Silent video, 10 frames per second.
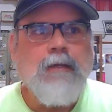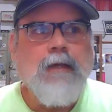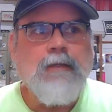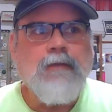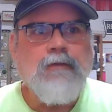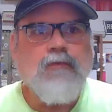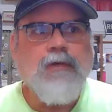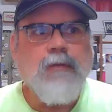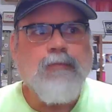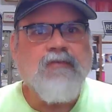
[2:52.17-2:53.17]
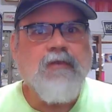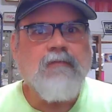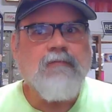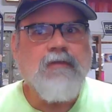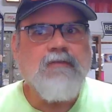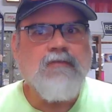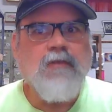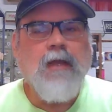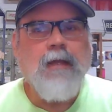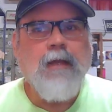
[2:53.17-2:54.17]
And then the 20%
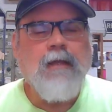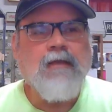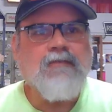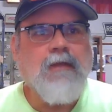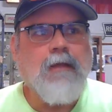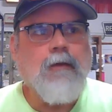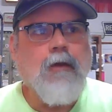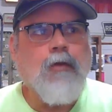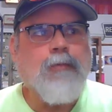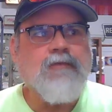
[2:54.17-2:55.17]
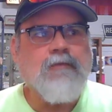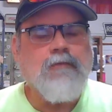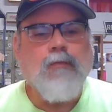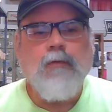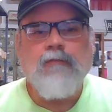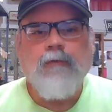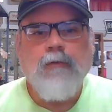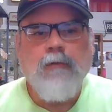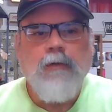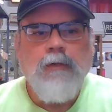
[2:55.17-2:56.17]
vintage-like, I guess that opens the door
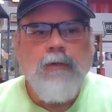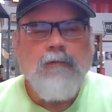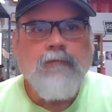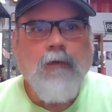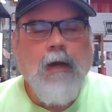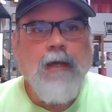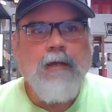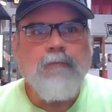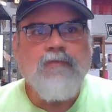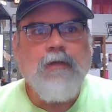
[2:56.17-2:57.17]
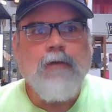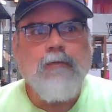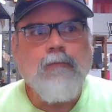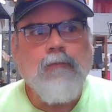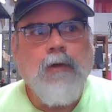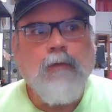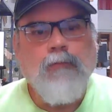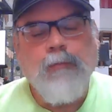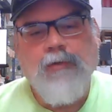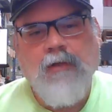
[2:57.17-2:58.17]
for items that are
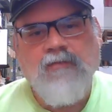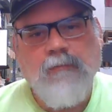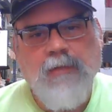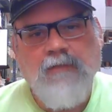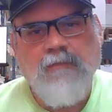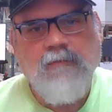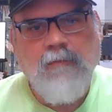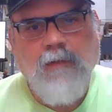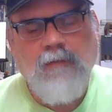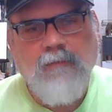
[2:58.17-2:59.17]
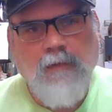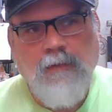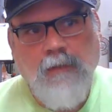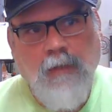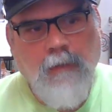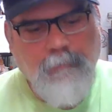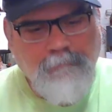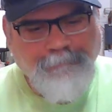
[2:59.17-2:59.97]
reproduction pieces and things like that.